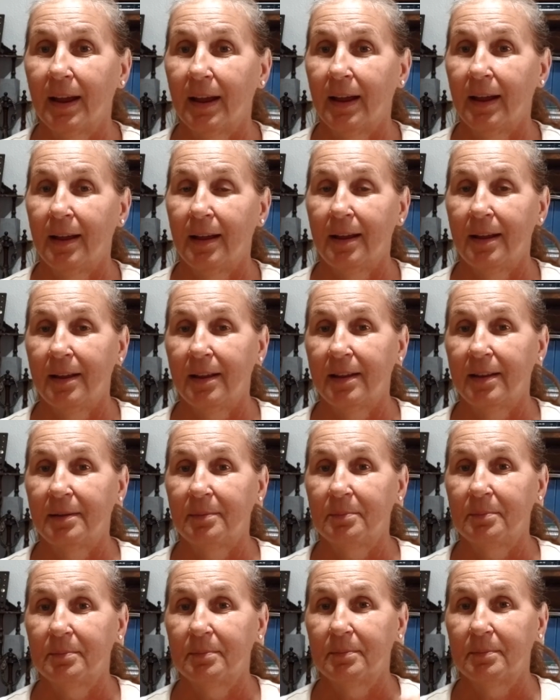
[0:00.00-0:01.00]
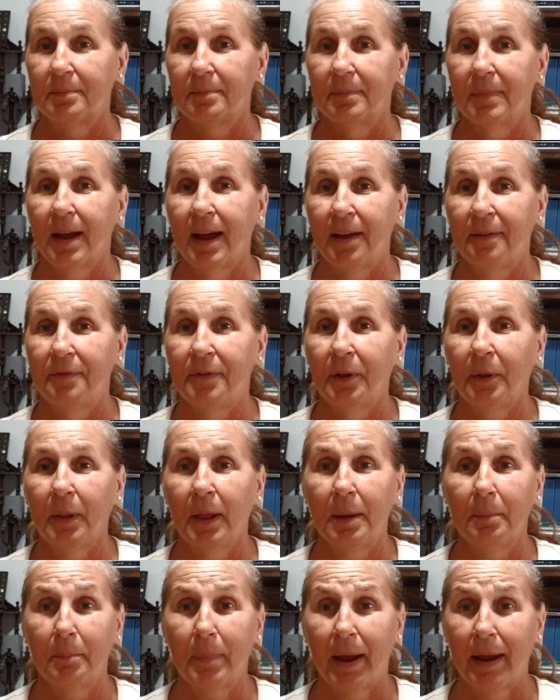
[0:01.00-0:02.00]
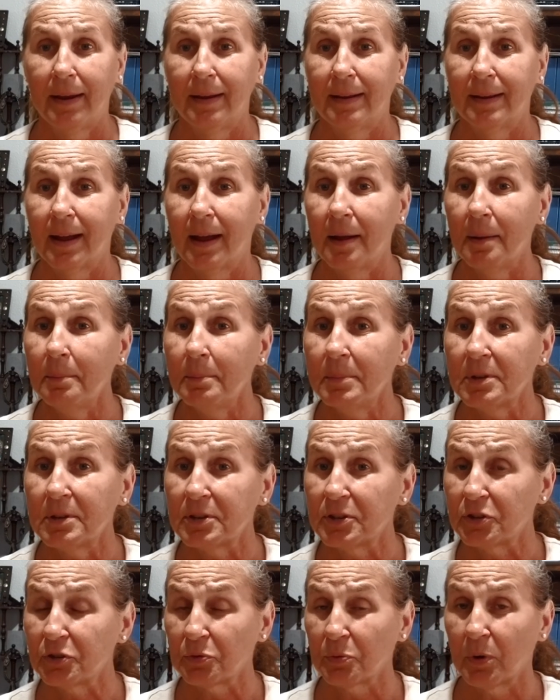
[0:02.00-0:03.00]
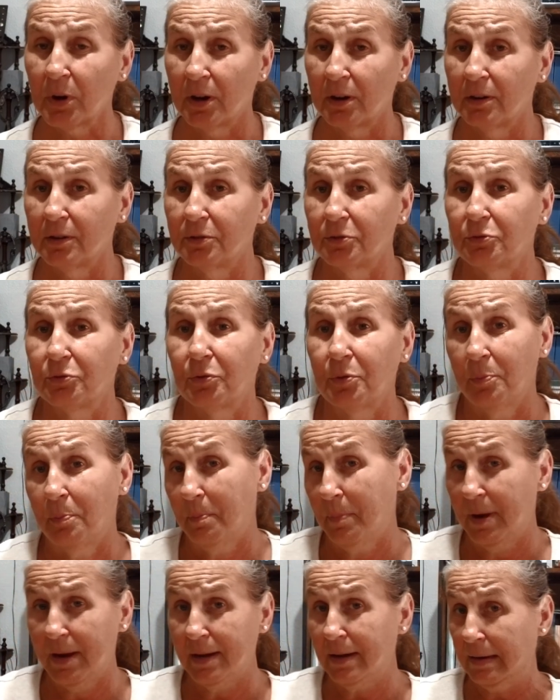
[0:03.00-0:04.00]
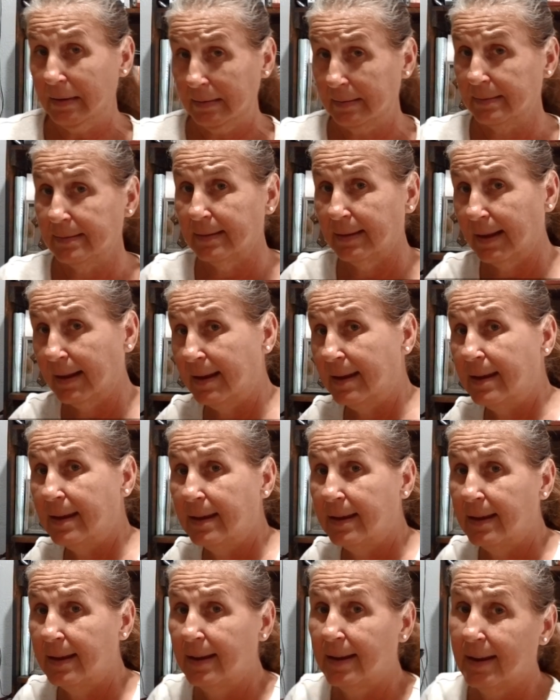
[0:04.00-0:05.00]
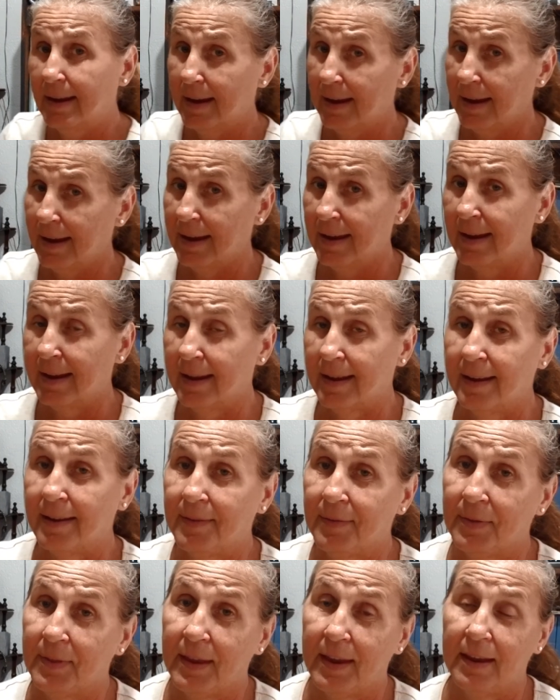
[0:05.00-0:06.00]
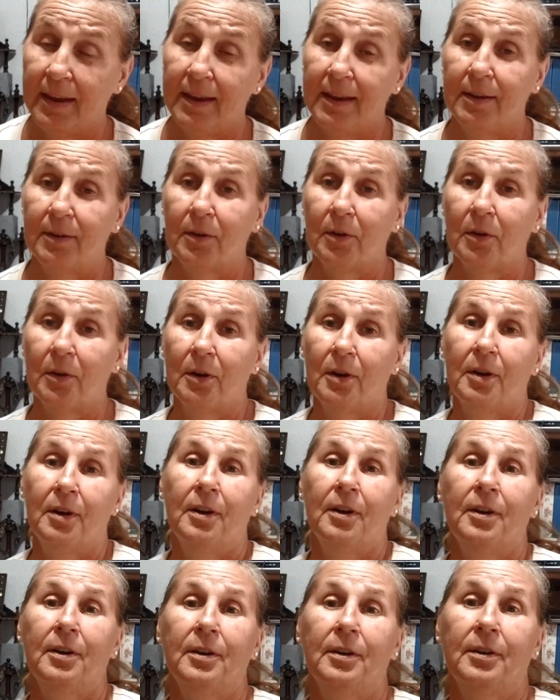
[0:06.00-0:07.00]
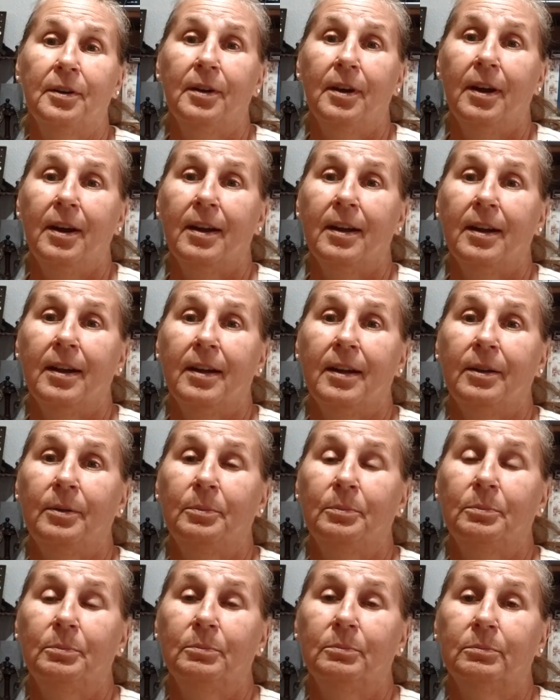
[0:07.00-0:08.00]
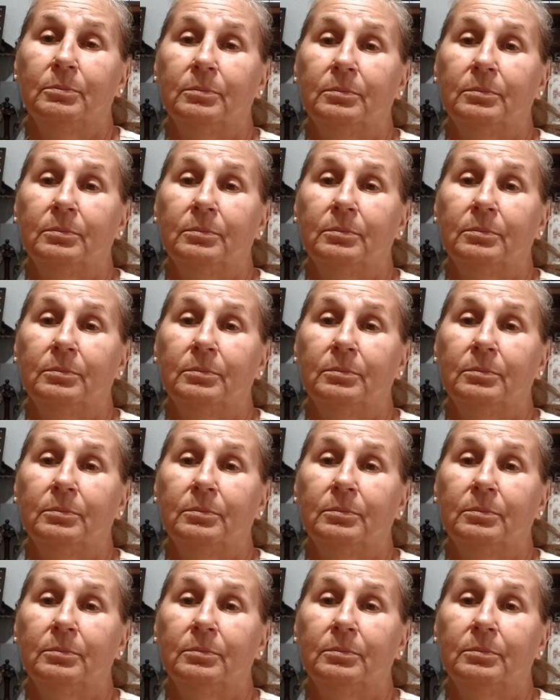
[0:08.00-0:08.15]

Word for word: Um, I feel like my gums shrunk tremendously and they are um,